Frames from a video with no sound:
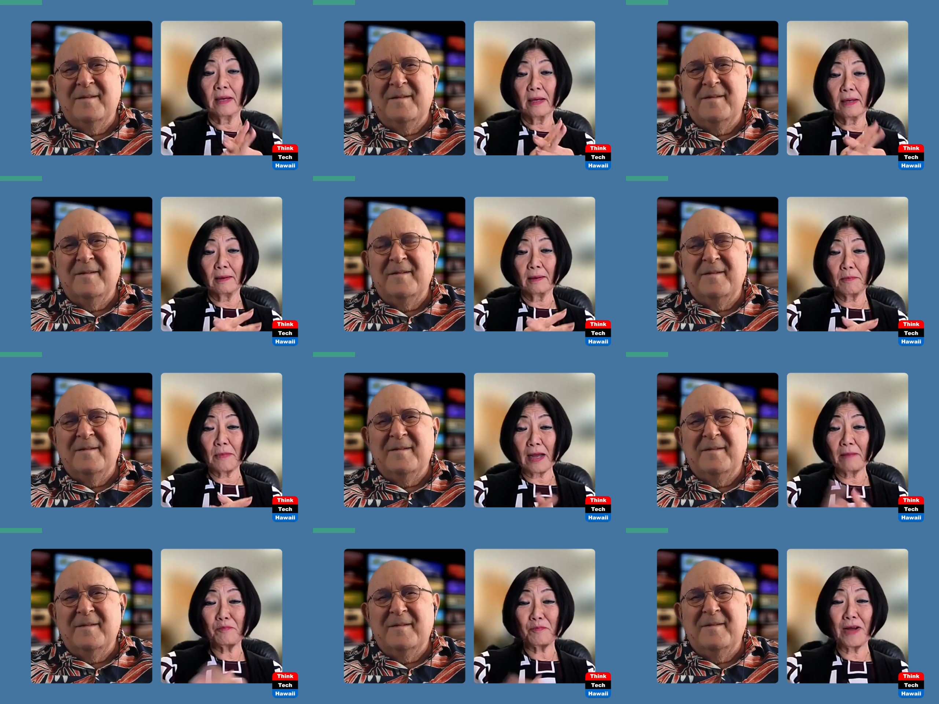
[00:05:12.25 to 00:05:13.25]
Speaker 1: um,
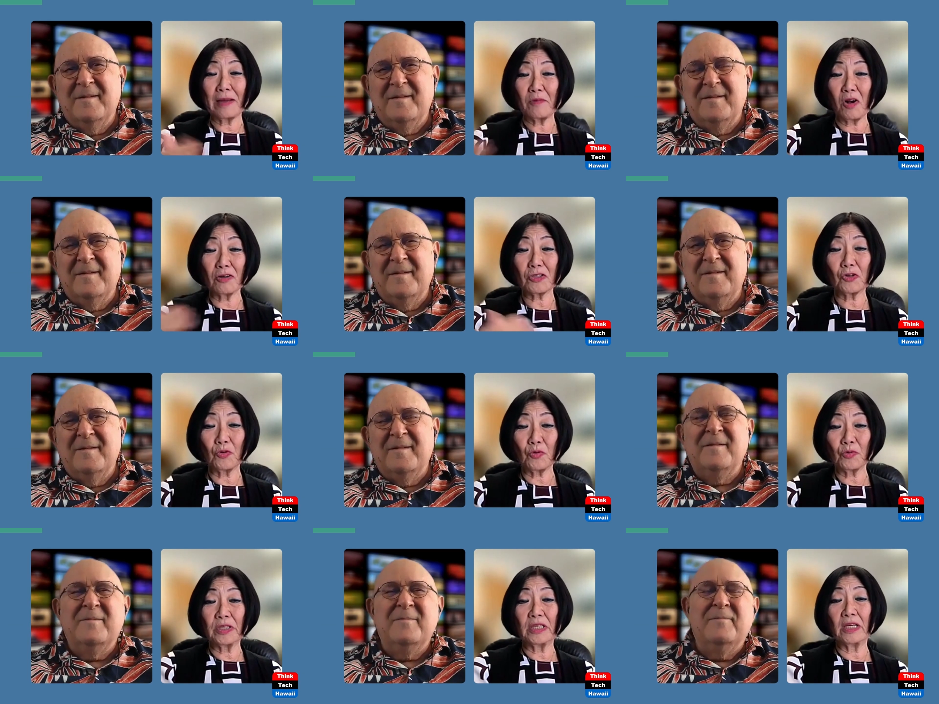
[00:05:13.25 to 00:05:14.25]
I'm I'm
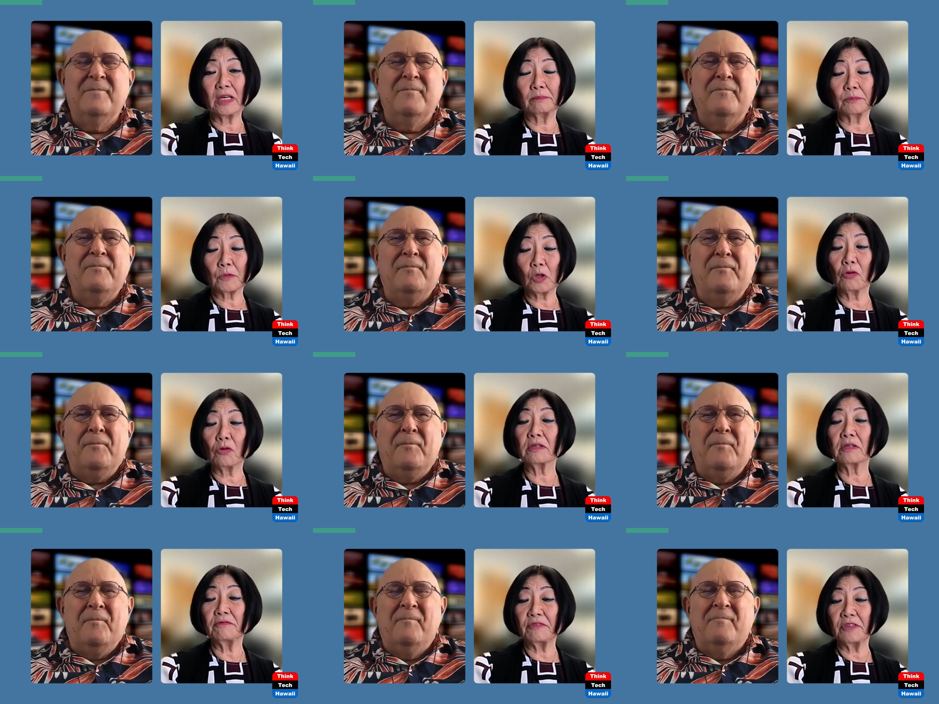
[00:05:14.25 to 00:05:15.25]
also the uh,
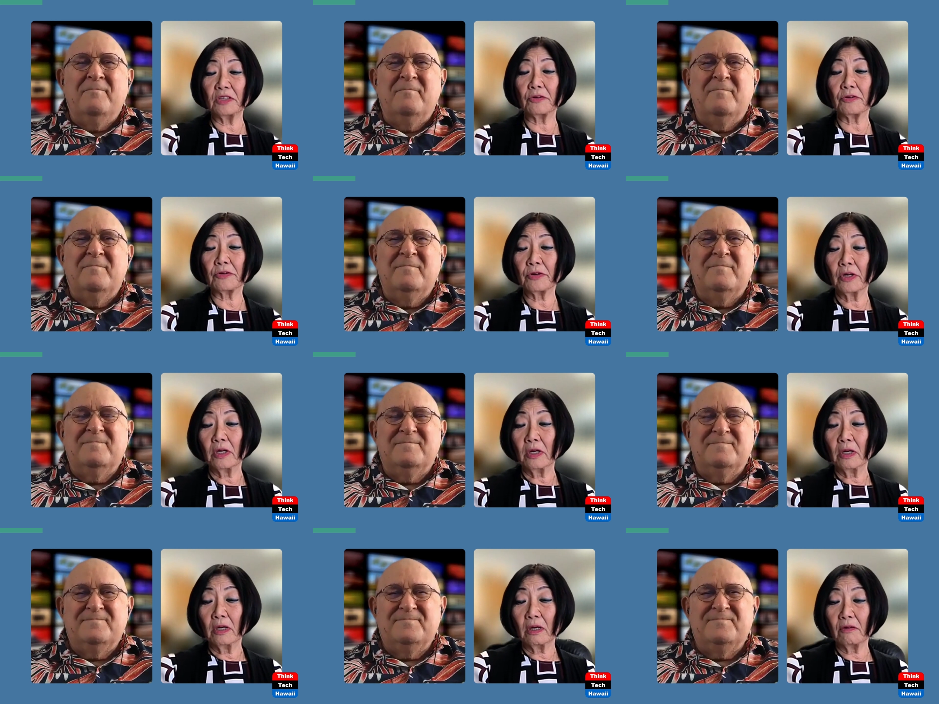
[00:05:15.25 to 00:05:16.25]
co-convener
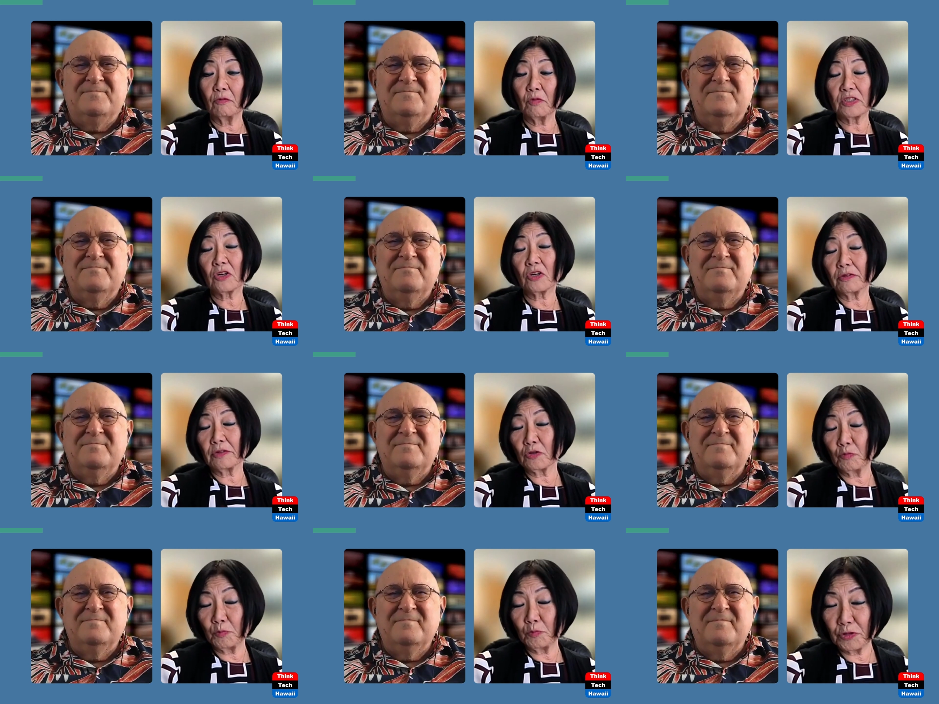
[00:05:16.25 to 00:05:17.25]
of what's called the
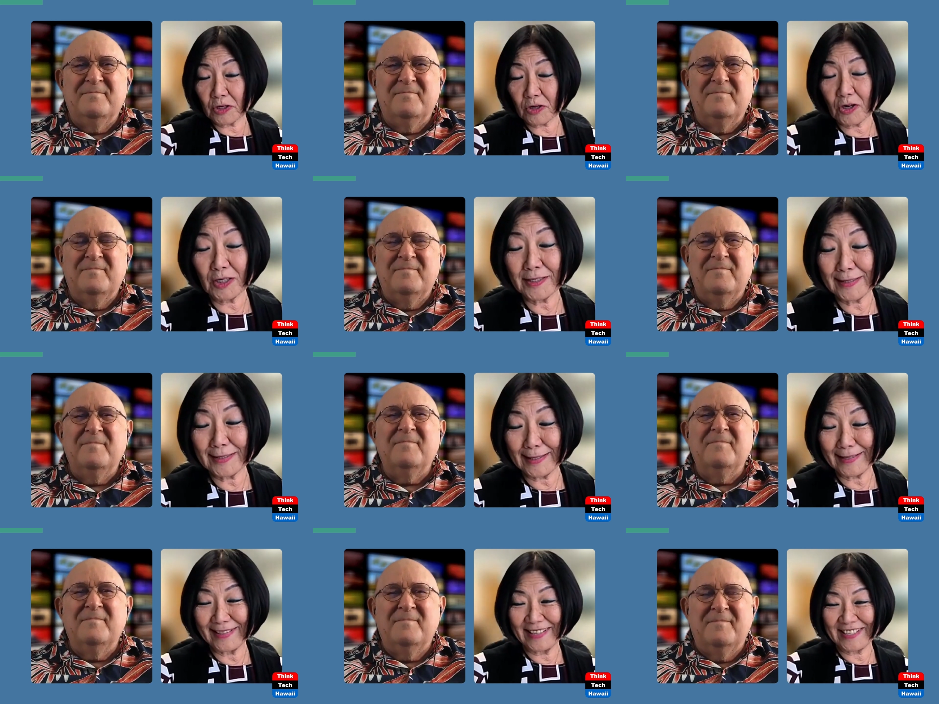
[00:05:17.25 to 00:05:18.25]
Kupuna Caucus
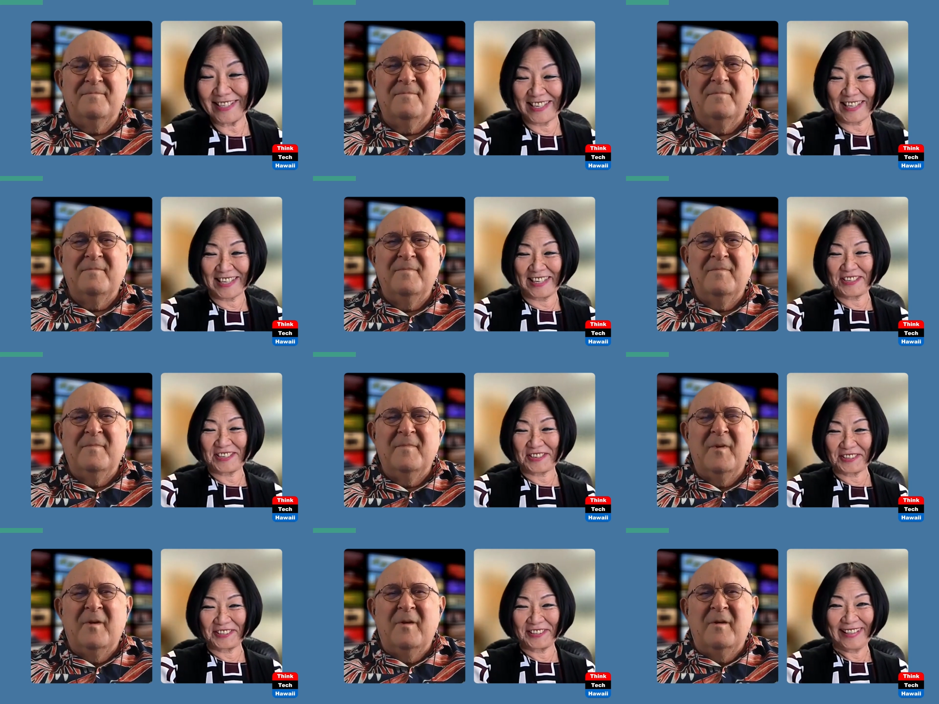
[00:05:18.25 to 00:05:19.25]
at the
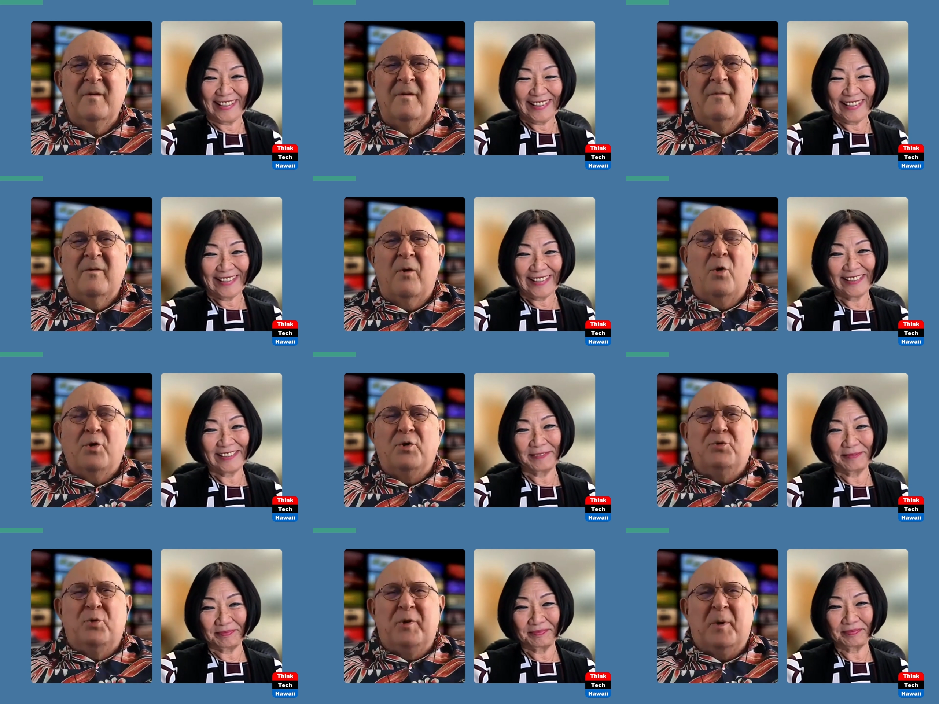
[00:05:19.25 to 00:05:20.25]
Speaker 2: legislature.
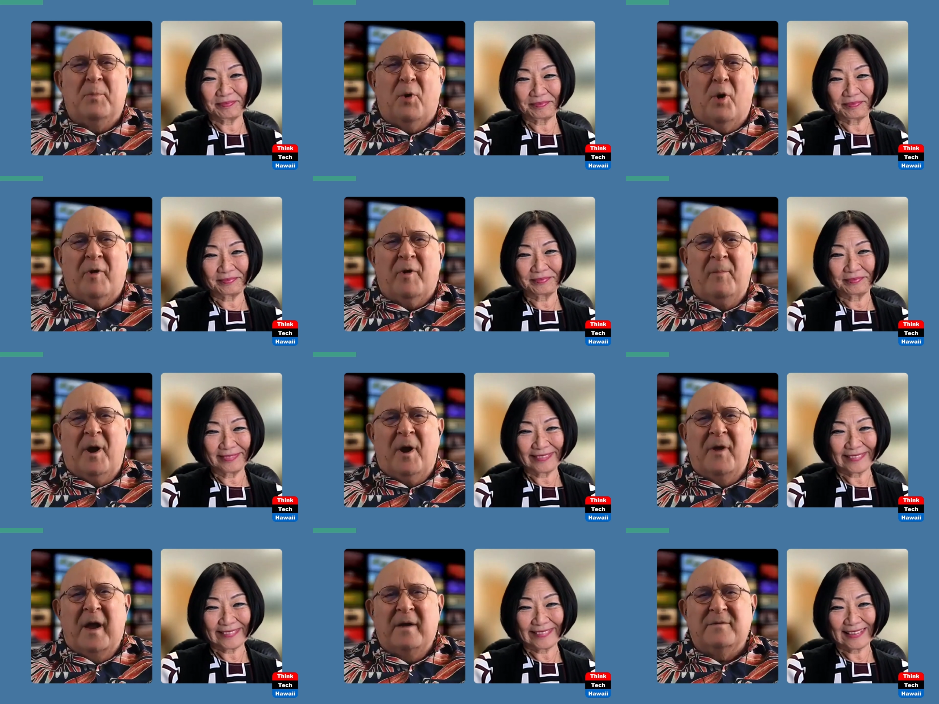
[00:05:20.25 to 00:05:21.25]
Oh, you're doing a
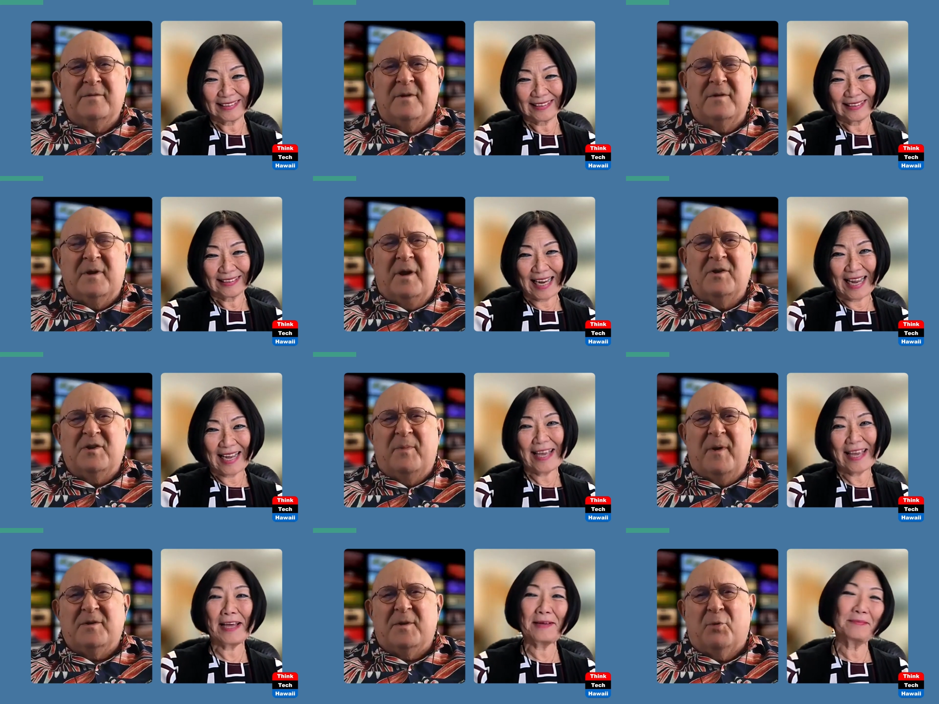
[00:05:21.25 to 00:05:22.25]
program on that. Uh, tell
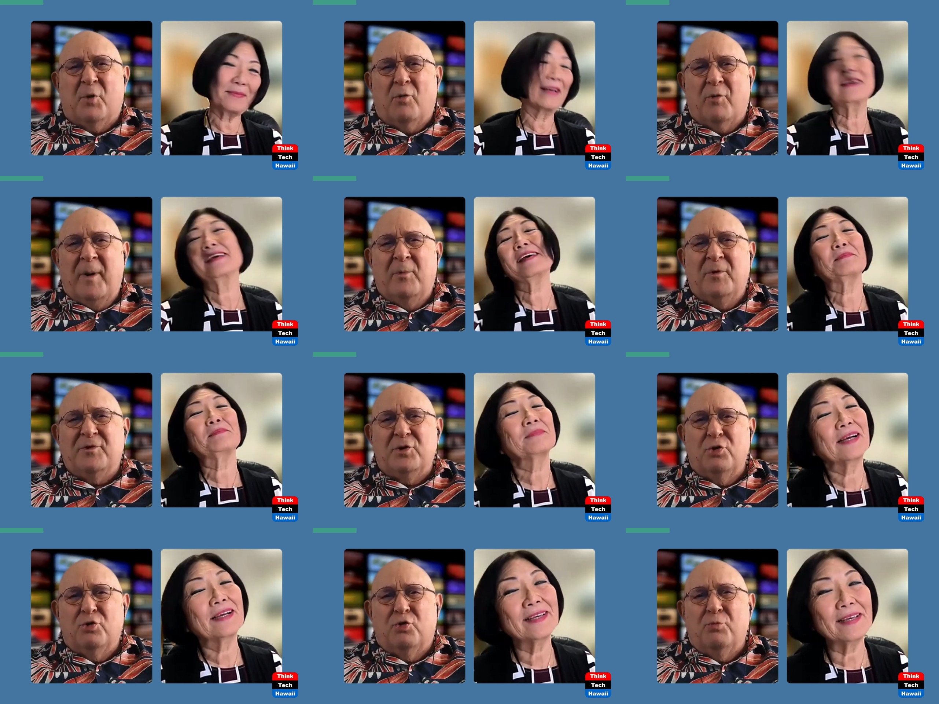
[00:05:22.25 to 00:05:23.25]
us about the program
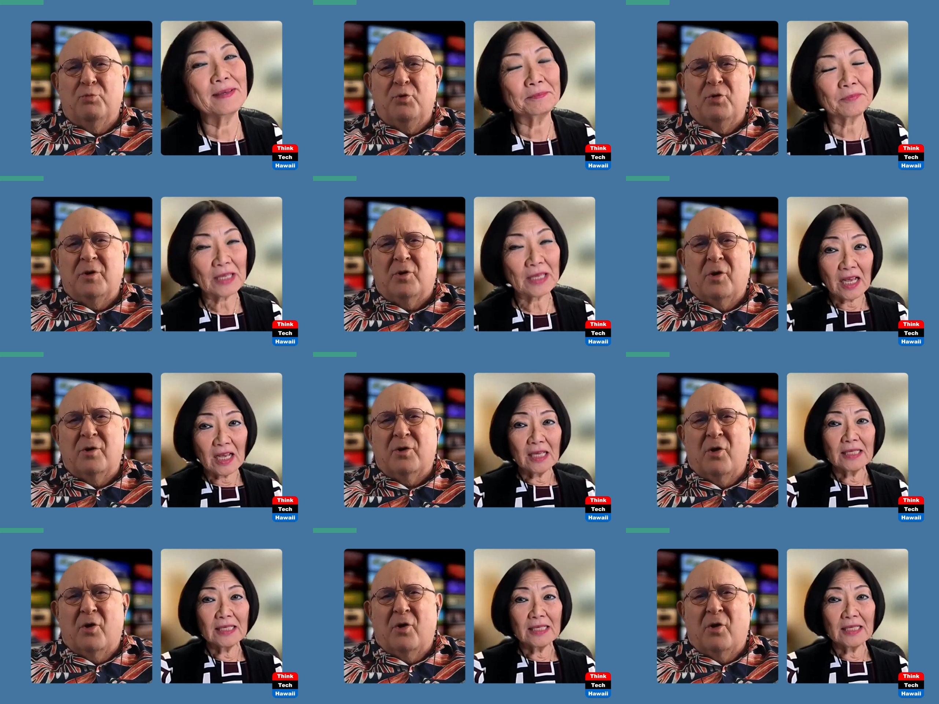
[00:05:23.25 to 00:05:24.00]
with the Kupuna